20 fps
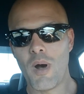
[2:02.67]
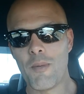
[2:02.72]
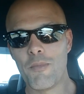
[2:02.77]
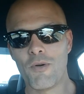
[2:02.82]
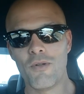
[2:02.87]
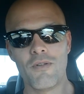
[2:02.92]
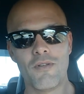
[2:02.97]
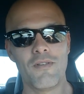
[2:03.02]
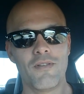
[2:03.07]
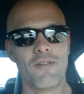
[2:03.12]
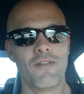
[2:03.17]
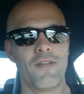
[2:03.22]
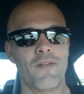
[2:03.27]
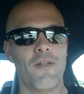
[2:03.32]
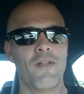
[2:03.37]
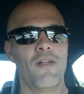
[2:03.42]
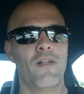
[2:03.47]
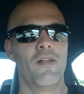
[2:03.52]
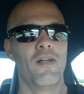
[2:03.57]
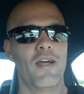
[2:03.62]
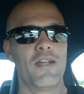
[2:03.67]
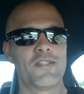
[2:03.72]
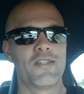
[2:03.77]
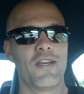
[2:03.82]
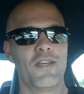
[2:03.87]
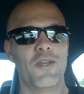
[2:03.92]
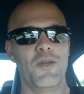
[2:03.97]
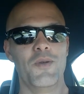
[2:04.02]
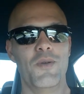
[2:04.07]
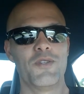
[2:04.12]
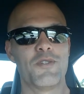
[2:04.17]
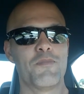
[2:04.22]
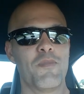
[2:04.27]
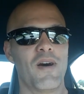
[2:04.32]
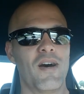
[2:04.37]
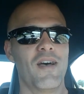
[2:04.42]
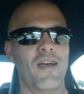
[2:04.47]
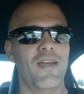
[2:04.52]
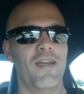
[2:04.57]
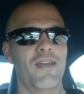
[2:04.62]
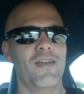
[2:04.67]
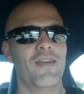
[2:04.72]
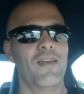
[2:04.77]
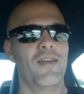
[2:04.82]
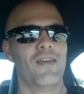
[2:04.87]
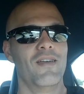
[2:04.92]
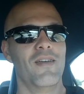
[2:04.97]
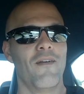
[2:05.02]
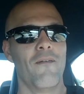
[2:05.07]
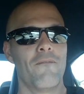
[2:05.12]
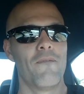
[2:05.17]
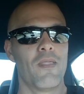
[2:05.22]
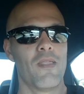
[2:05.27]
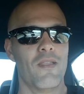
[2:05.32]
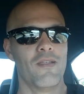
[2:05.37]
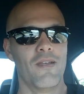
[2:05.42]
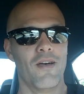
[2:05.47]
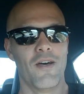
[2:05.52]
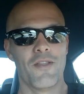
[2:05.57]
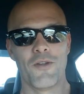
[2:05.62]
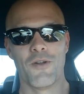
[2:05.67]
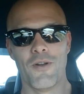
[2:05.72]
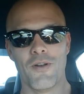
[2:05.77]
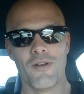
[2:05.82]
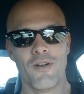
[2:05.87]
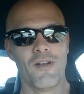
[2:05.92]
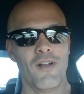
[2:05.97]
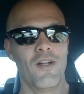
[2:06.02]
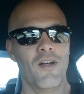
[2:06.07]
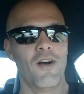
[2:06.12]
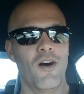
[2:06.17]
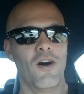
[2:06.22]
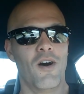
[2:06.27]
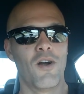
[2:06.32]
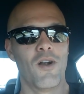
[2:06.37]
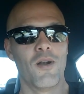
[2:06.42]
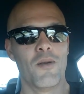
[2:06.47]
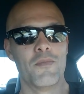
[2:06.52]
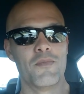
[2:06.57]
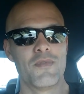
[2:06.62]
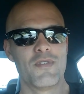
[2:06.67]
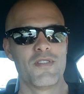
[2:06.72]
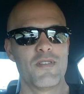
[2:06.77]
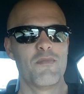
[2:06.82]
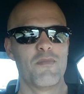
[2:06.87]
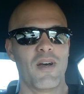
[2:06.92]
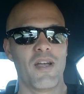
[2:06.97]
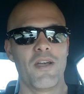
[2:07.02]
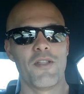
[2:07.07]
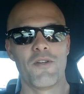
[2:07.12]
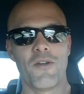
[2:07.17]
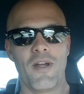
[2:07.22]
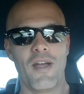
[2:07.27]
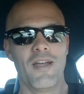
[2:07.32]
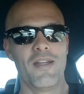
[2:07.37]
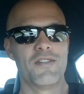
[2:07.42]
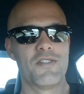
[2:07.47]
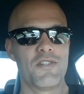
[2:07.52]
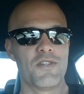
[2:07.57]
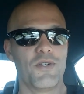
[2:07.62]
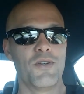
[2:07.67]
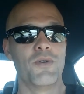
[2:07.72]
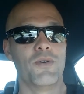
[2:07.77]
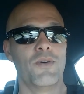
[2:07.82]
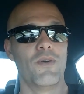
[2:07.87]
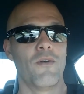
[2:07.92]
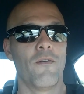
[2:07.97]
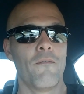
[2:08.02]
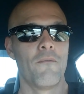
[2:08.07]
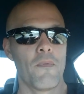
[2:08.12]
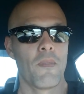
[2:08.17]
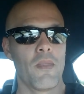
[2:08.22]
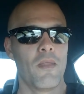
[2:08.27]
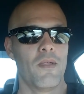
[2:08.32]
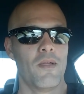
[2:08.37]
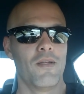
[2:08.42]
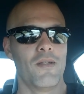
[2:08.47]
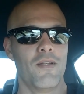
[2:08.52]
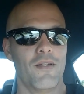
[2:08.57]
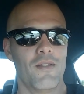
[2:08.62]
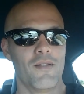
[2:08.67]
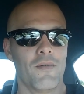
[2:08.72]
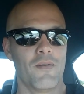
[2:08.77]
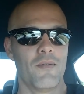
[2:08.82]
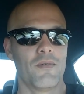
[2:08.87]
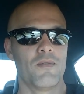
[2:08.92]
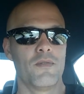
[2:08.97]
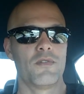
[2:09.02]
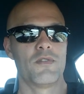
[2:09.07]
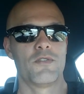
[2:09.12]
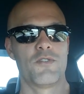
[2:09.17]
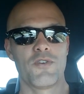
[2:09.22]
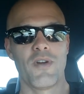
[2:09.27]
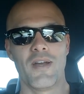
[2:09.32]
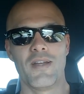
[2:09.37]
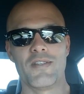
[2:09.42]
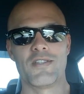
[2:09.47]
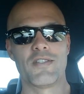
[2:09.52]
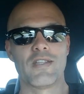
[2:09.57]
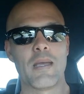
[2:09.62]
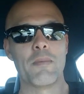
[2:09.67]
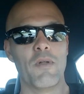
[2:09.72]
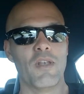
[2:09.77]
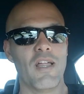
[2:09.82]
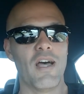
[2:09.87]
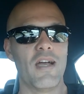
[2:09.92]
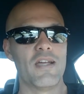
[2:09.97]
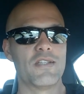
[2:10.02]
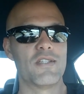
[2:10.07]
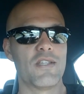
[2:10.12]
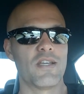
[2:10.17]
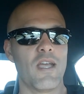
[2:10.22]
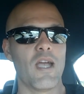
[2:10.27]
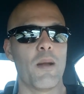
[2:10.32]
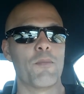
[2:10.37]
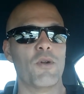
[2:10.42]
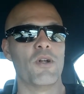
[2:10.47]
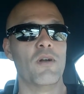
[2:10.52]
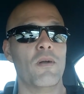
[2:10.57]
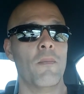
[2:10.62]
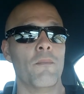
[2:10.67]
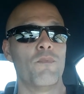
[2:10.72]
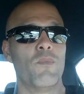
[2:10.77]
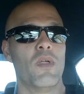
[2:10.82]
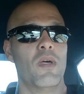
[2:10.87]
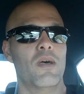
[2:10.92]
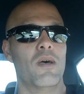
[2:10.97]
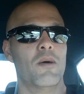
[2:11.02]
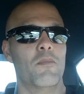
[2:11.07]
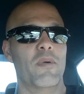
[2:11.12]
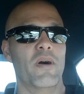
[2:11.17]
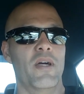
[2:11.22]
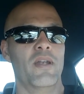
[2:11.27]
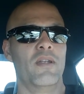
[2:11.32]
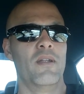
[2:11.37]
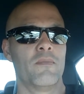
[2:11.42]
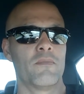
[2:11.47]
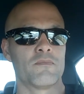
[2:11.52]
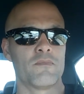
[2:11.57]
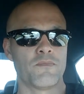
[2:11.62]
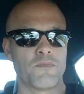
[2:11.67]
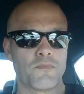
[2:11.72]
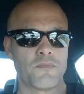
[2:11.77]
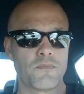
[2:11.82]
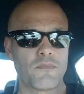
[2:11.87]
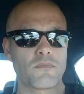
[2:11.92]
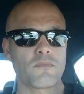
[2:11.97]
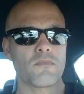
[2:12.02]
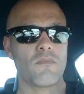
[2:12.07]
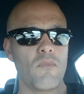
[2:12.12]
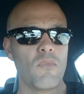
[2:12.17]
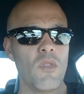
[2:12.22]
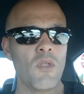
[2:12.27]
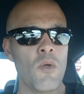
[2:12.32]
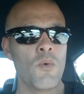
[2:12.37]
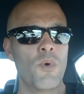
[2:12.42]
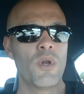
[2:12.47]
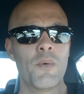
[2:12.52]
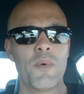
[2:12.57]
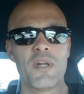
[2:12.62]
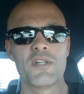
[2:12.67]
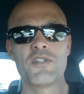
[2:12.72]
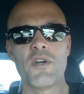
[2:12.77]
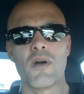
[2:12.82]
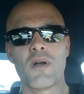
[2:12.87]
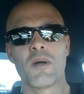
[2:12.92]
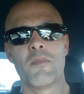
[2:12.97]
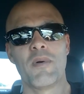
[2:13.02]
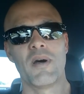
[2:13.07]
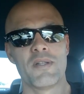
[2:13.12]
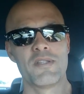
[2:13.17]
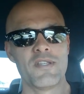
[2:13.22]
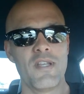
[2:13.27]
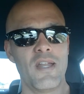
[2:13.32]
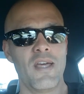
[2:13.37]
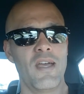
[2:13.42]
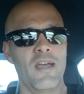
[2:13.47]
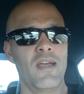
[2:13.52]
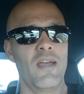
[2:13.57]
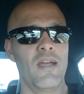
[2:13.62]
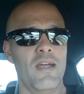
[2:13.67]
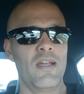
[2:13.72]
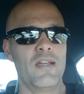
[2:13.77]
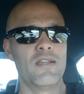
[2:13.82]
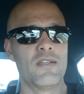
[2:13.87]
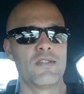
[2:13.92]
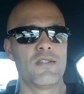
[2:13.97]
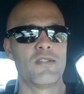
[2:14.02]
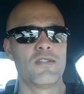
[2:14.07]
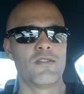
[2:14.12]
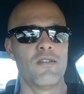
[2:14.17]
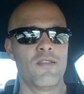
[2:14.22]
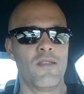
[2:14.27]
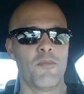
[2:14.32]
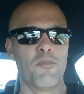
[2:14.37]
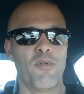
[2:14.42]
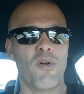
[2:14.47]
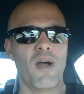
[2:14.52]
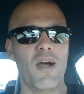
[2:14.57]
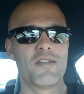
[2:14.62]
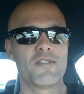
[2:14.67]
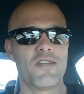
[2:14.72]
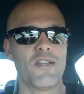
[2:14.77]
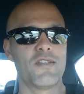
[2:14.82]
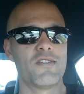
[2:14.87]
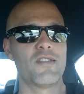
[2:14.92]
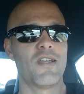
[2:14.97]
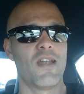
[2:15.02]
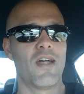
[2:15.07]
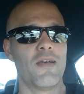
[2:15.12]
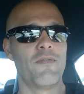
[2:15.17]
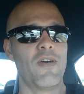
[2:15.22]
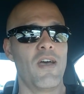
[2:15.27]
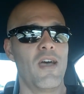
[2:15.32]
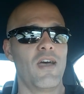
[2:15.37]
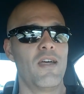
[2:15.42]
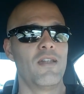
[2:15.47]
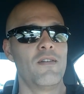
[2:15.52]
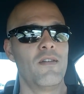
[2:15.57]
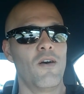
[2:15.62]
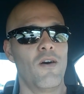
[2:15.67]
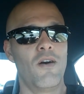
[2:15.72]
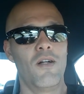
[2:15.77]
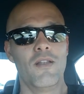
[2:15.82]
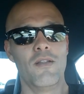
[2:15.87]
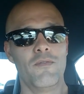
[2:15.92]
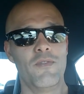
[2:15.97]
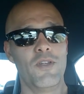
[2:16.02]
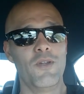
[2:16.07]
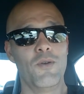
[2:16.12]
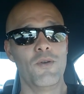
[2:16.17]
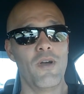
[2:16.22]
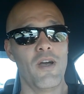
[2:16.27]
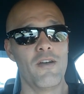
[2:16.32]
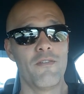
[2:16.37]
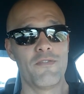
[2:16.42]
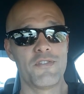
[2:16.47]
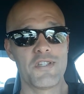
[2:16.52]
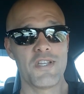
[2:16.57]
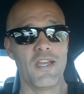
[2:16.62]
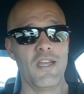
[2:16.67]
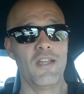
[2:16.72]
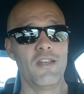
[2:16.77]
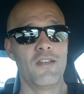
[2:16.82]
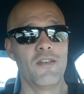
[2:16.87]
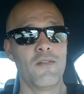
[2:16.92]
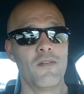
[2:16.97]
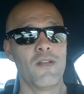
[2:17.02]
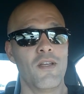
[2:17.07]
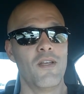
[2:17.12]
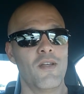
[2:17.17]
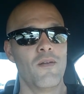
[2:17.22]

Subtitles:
wobble as I use my other arm, my other hand, to try and stabilize the camera. But what I want to talk about today is the process that I've had. All of you have seen